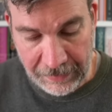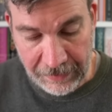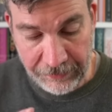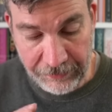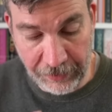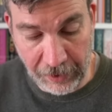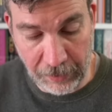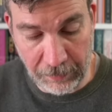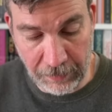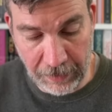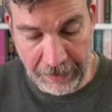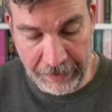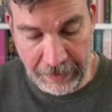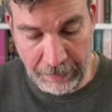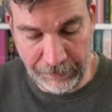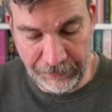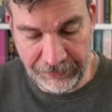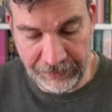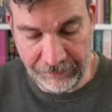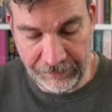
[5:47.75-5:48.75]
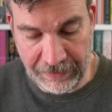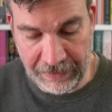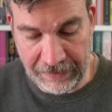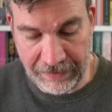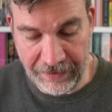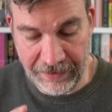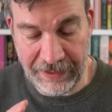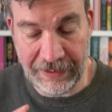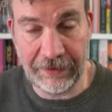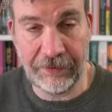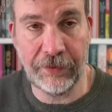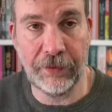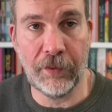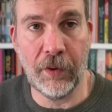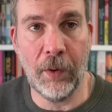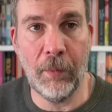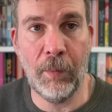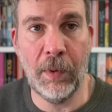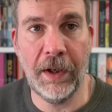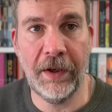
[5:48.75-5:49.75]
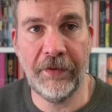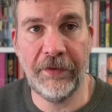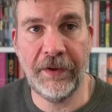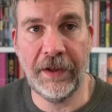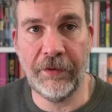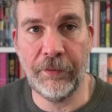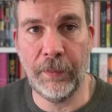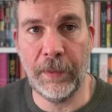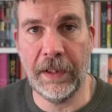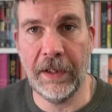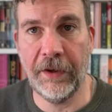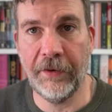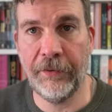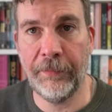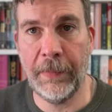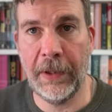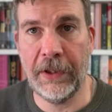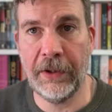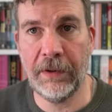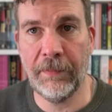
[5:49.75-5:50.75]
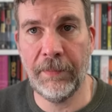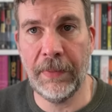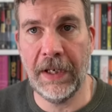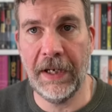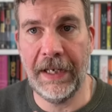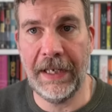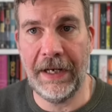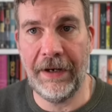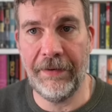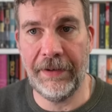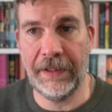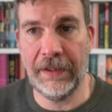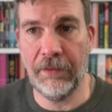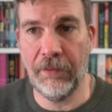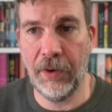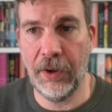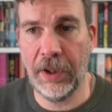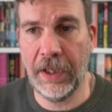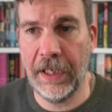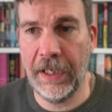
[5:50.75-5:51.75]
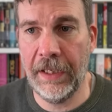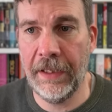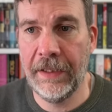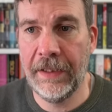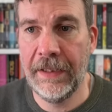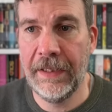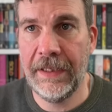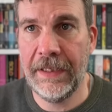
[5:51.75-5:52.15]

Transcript: So at number seven then, Things Have Gotten Worse Since We Last Spoke by Eric LaRocca.